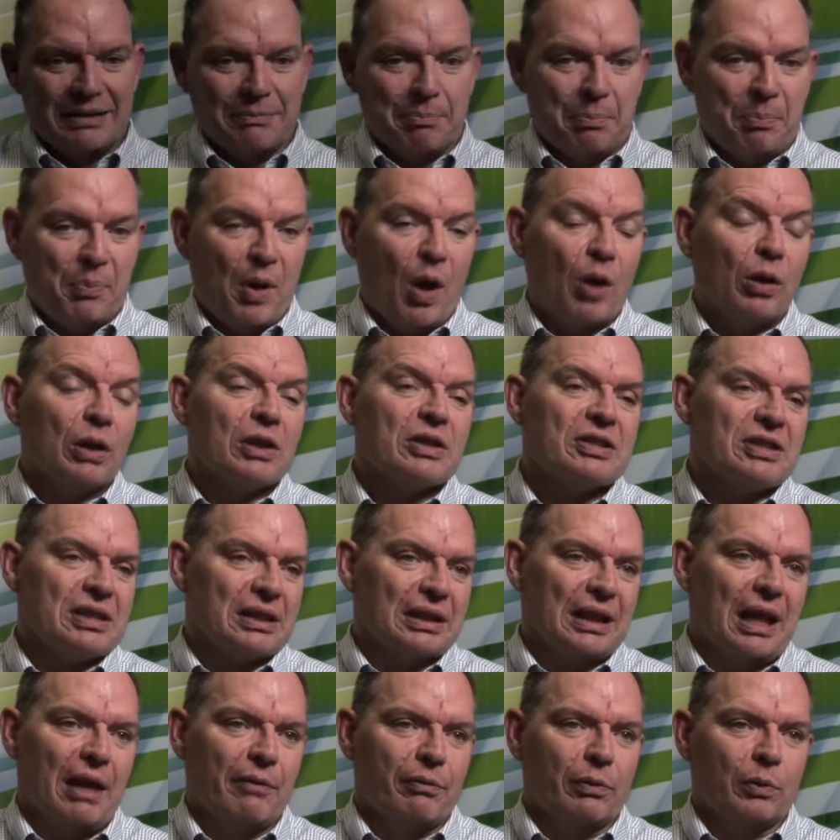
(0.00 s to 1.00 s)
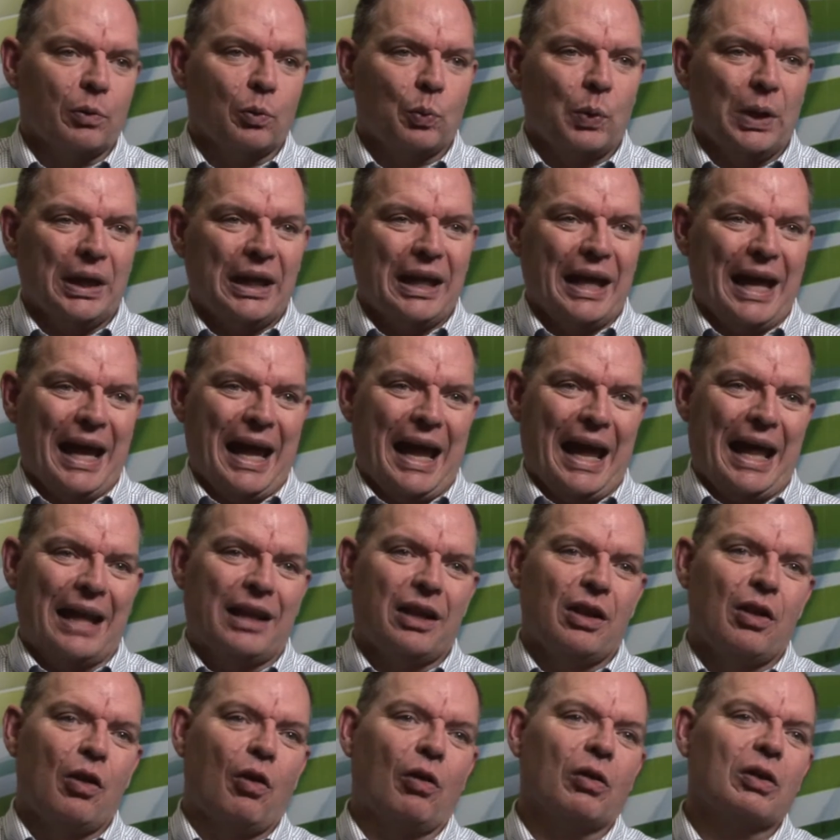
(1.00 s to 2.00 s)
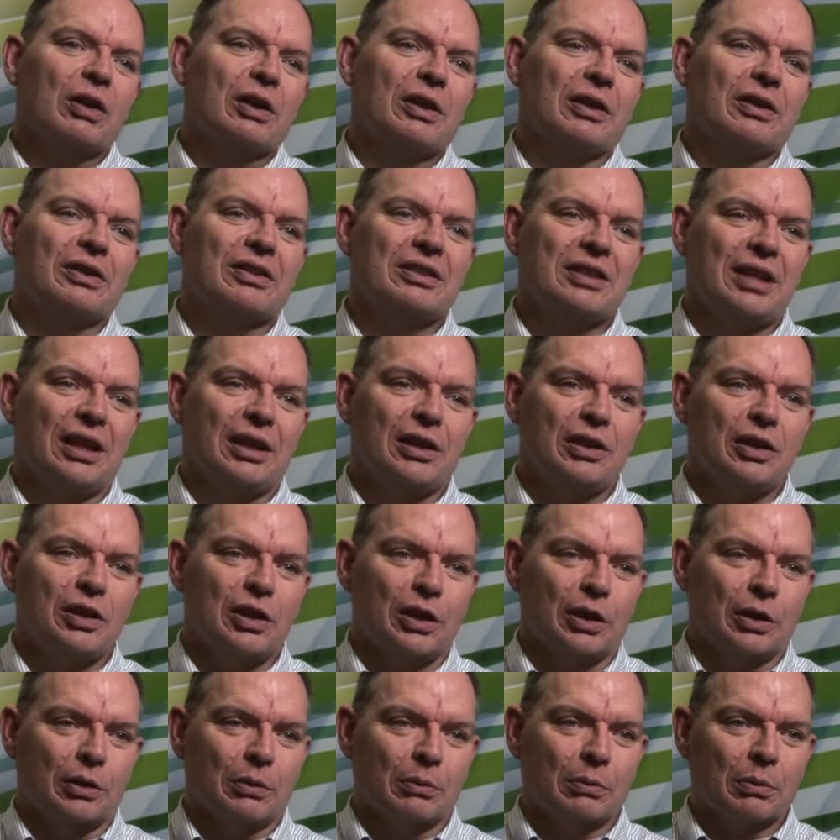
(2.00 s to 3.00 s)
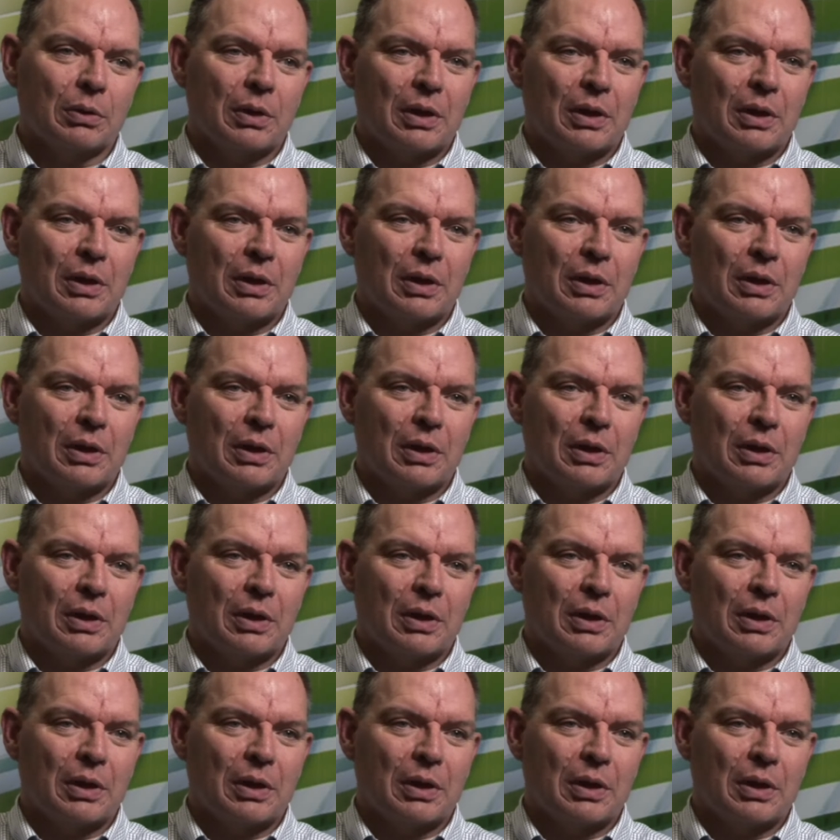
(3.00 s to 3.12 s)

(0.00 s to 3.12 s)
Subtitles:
a policy level, we cannot continue